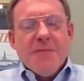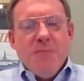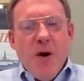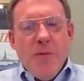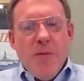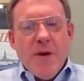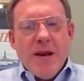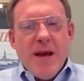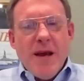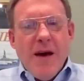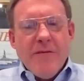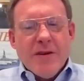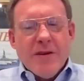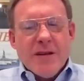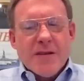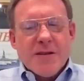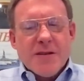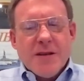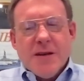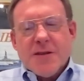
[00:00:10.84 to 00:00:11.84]
a moment and have a
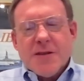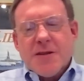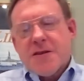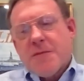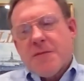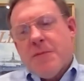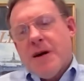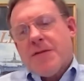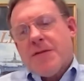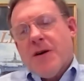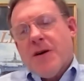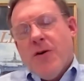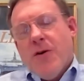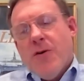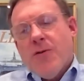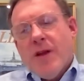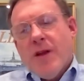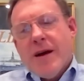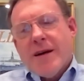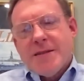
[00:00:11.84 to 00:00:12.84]
discussion about the
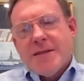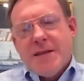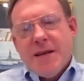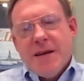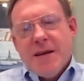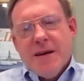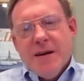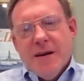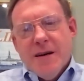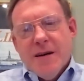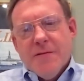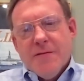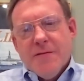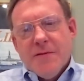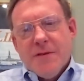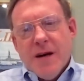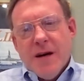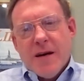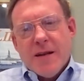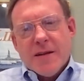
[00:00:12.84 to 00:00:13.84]
whole idea of
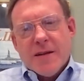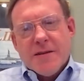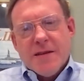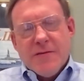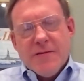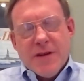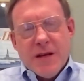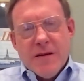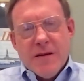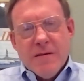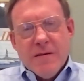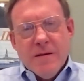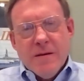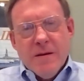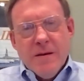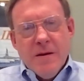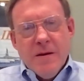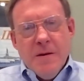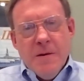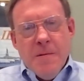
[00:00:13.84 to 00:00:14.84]
connectivity.
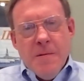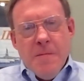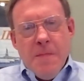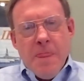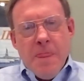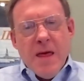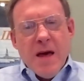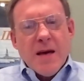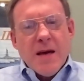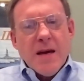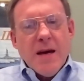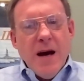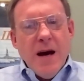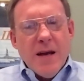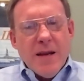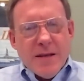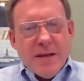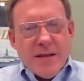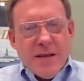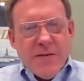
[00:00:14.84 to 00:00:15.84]

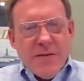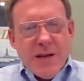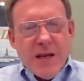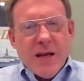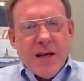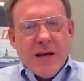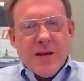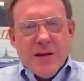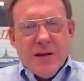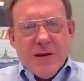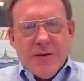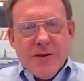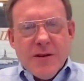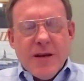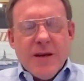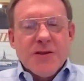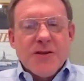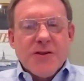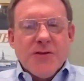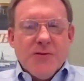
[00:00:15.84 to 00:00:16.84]
Connectivity
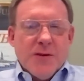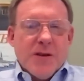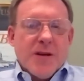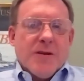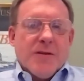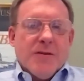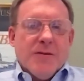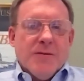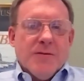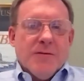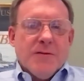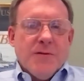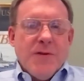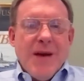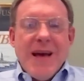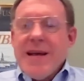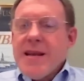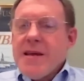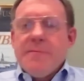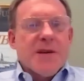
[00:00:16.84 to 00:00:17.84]
clearly is critical to
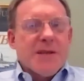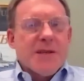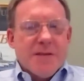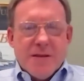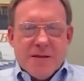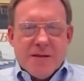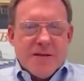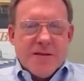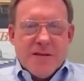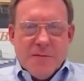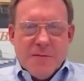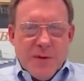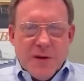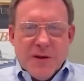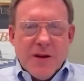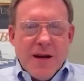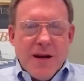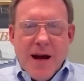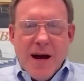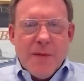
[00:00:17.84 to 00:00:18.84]
any business's
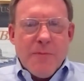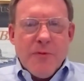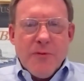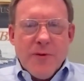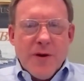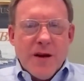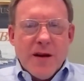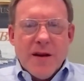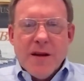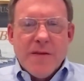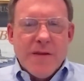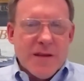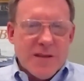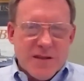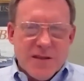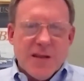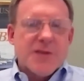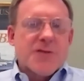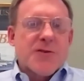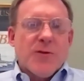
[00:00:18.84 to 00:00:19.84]
ability to operate in this
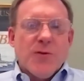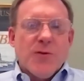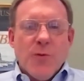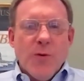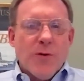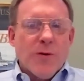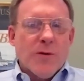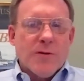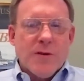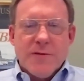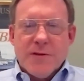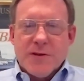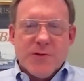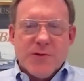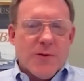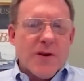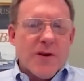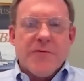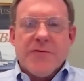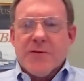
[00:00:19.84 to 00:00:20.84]
digital world of the
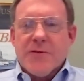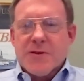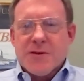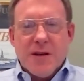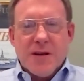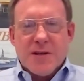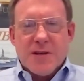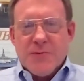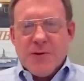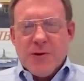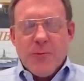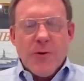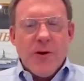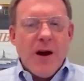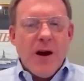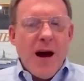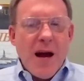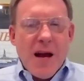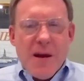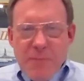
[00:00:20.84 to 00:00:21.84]
21st century, where
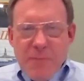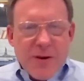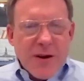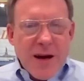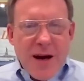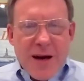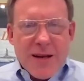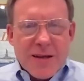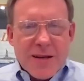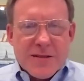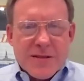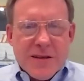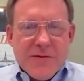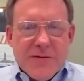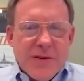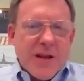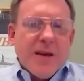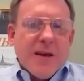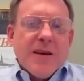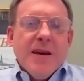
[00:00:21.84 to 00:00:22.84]

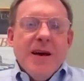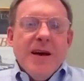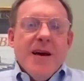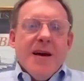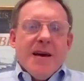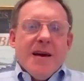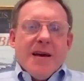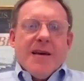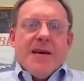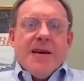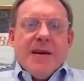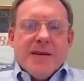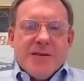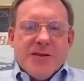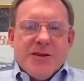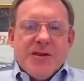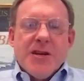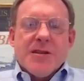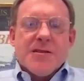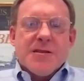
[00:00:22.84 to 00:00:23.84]
hyperconnectivity
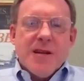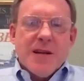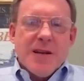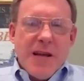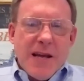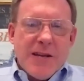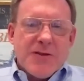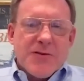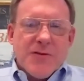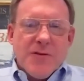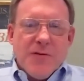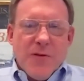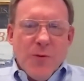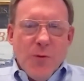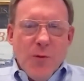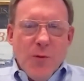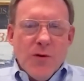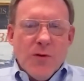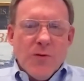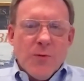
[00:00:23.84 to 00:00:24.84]
is just the nature of the
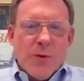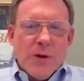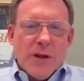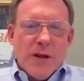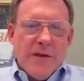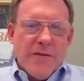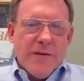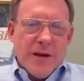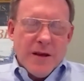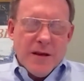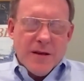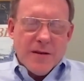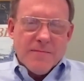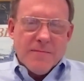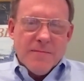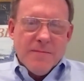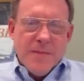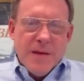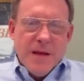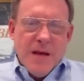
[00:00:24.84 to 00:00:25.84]
world we're living
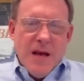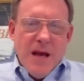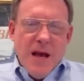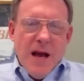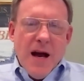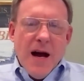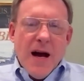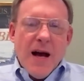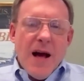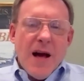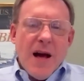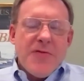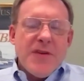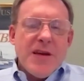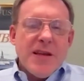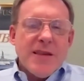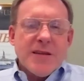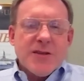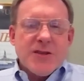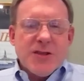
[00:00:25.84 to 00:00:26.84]
in. I
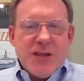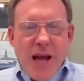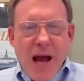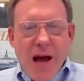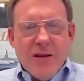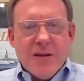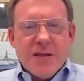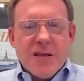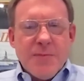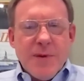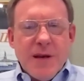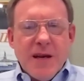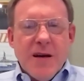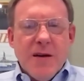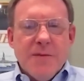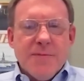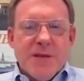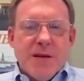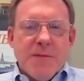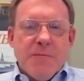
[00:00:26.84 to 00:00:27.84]
think the challenge
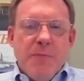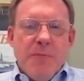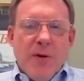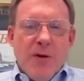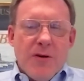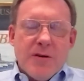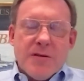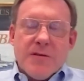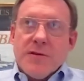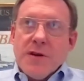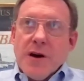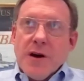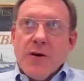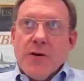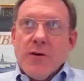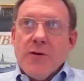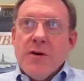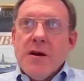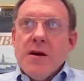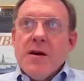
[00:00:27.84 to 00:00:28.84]
becomes in part,
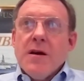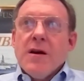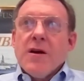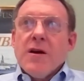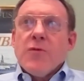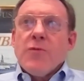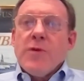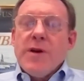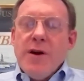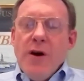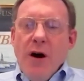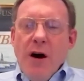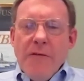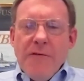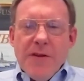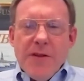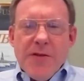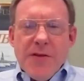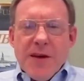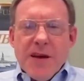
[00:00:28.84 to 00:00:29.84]
though, we
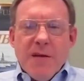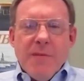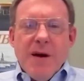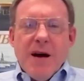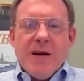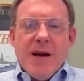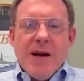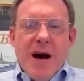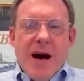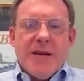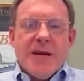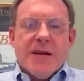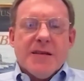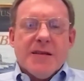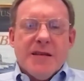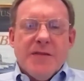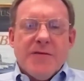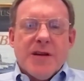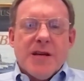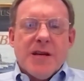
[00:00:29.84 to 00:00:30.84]
often think about
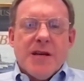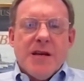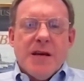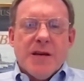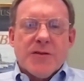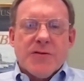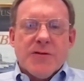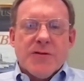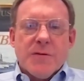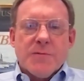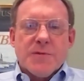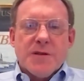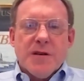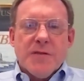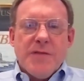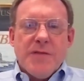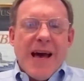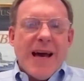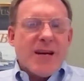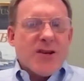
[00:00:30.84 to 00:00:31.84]
connectivity in terms
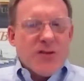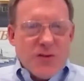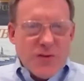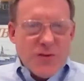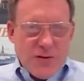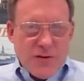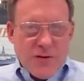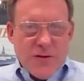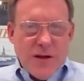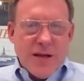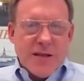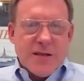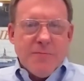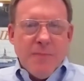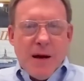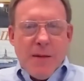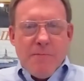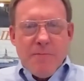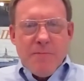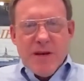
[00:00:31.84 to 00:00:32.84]
of external. It's
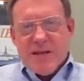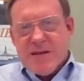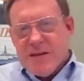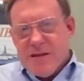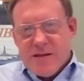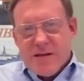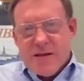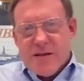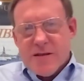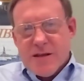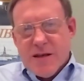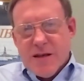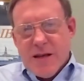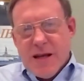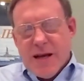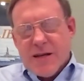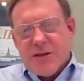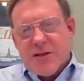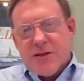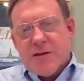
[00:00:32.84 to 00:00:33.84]
my business's
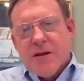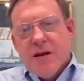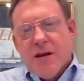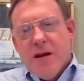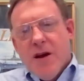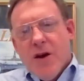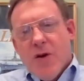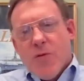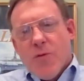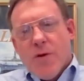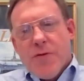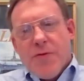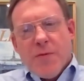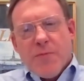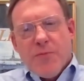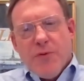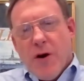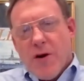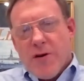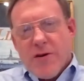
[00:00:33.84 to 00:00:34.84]
connection with the
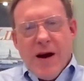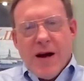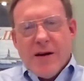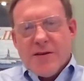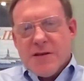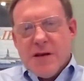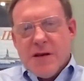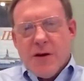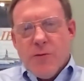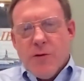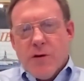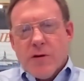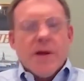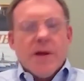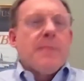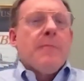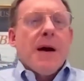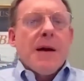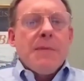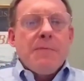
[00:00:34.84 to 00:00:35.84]
broader outside world.
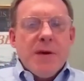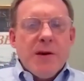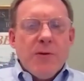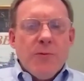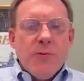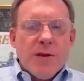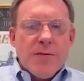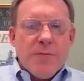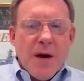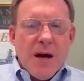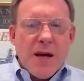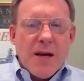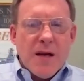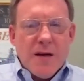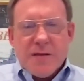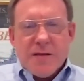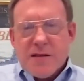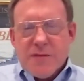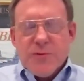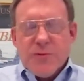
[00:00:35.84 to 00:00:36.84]
It might be with my
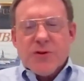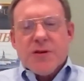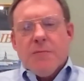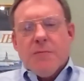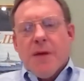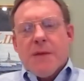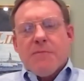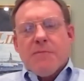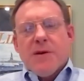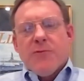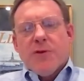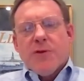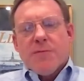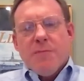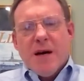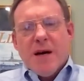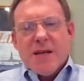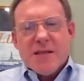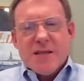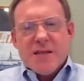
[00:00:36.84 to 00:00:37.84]
customers. It might be with
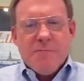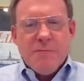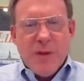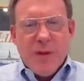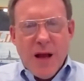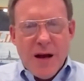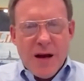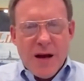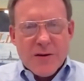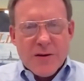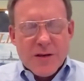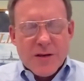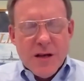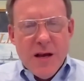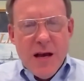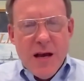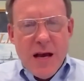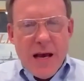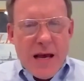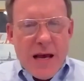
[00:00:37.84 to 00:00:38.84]
my suppliers.
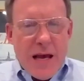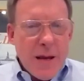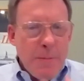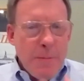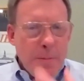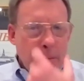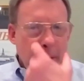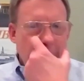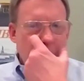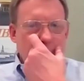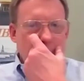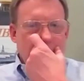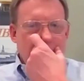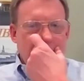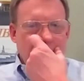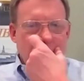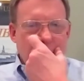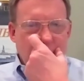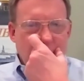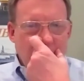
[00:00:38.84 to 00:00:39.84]
It might be
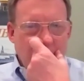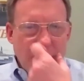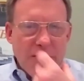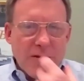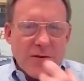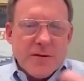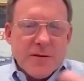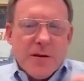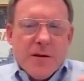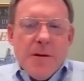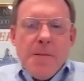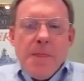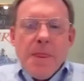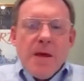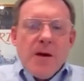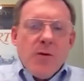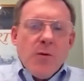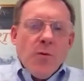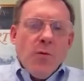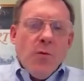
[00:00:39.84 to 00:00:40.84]
with others.
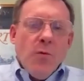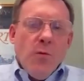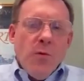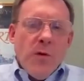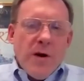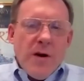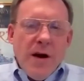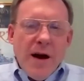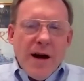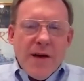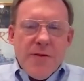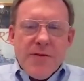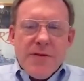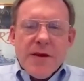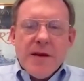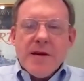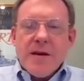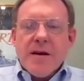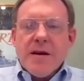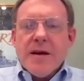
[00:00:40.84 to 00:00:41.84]
Where I
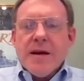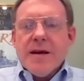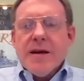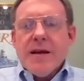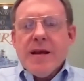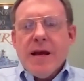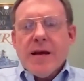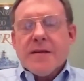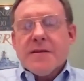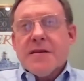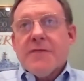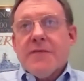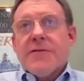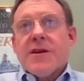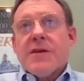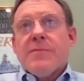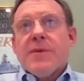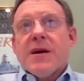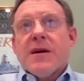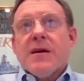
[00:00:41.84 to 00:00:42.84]
think
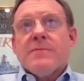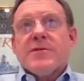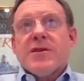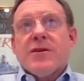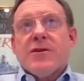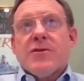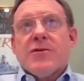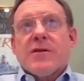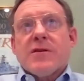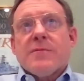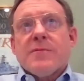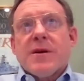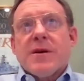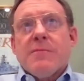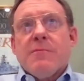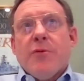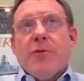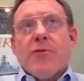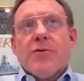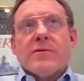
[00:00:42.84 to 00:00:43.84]
connectivity becomes incredibly
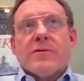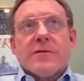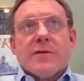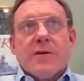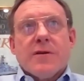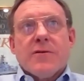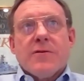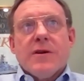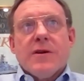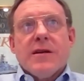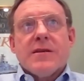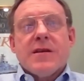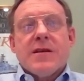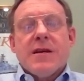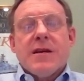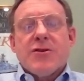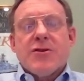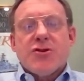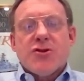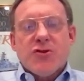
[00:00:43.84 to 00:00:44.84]
important, though, is
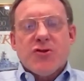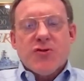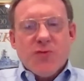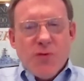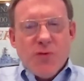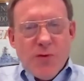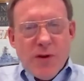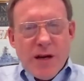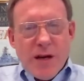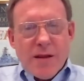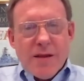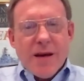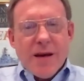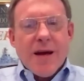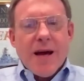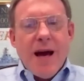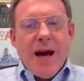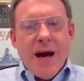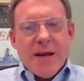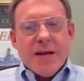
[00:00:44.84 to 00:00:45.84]
ensuring the
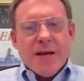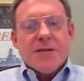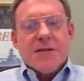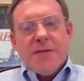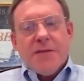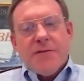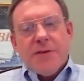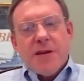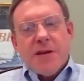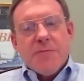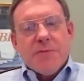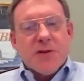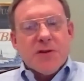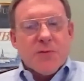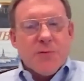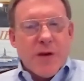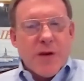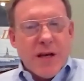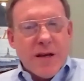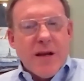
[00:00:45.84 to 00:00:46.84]
connectivity
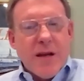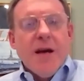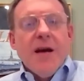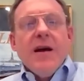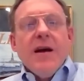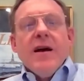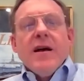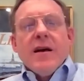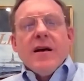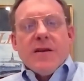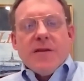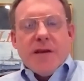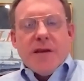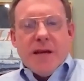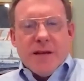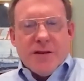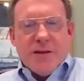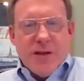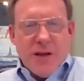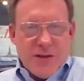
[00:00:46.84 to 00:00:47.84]
between
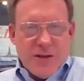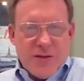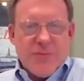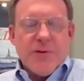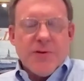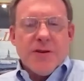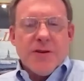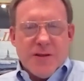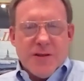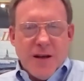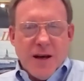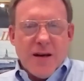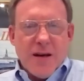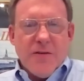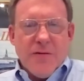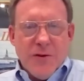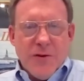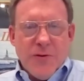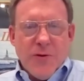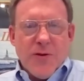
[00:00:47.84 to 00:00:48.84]
the industrial side
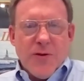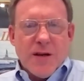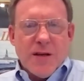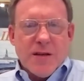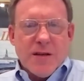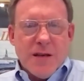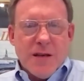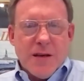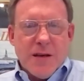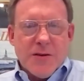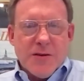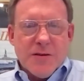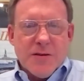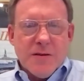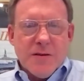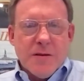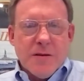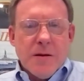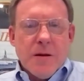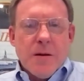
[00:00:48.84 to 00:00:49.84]
of your organization